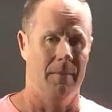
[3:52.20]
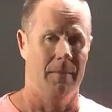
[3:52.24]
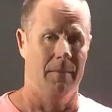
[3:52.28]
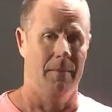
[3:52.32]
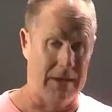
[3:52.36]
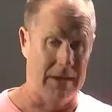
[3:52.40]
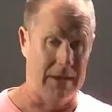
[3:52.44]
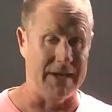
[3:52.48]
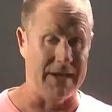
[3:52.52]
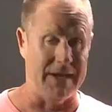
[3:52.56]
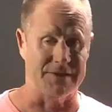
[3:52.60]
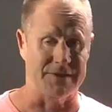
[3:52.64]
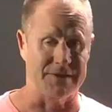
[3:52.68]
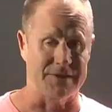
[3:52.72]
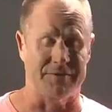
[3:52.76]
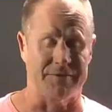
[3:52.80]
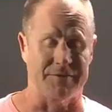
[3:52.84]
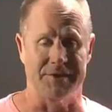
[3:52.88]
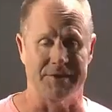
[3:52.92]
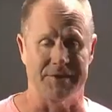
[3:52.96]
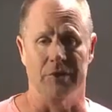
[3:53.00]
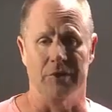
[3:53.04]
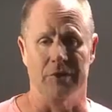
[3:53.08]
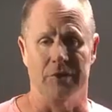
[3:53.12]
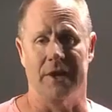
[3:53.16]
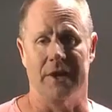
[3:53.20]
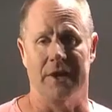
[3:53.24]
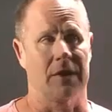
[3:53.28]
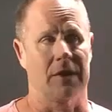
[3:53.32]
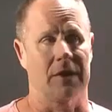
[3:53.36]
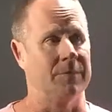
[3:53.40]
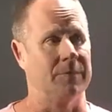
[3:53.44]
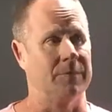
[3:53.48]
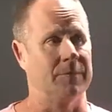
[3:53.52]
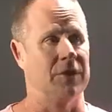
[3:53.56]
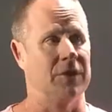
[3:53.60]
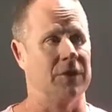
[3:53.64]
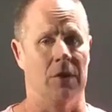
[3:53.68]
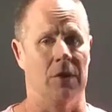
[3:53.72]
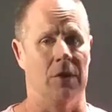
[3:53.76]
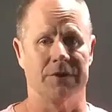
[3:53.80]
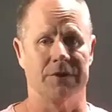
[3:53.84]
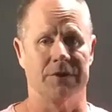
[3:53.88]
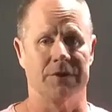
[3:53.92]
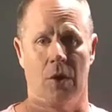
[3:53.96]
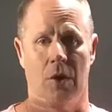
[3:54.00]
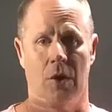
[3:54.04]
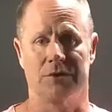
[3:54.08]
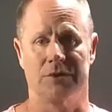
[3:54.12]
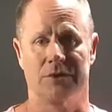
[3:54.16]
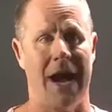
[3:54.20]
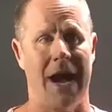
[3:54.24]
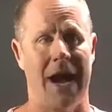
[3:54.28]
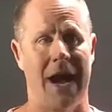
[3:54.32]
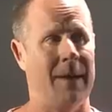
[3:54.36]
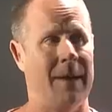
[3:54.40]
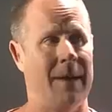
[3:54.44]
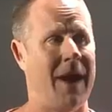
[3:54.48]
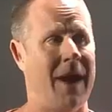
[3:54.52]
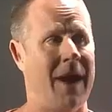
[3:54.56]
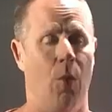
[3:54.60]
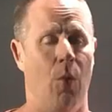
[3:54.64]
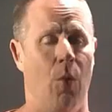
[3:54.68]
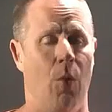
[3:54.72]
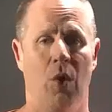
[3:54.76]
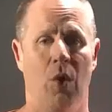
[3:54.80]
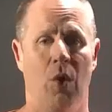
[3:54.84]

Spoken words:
Lee, as a facilitator, comes along and goes, time out.